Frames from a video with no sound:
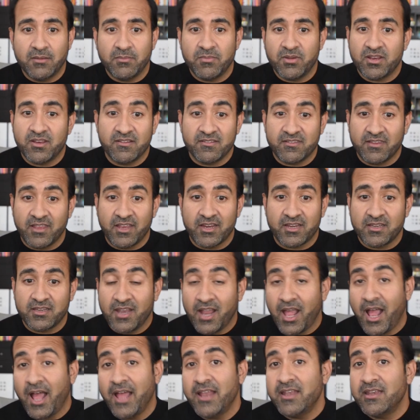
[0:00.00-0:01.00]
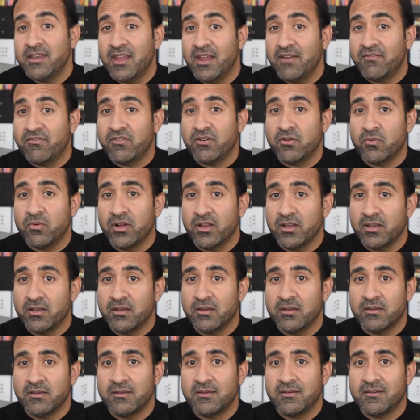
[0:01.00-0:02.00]
Because, like, not
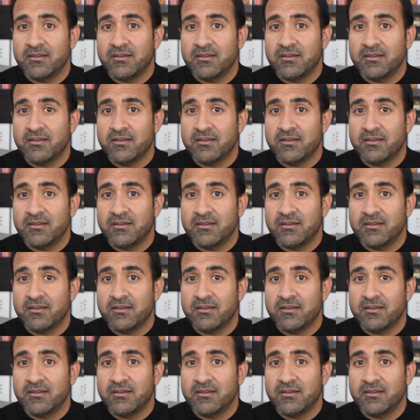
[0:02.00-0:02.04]
everyone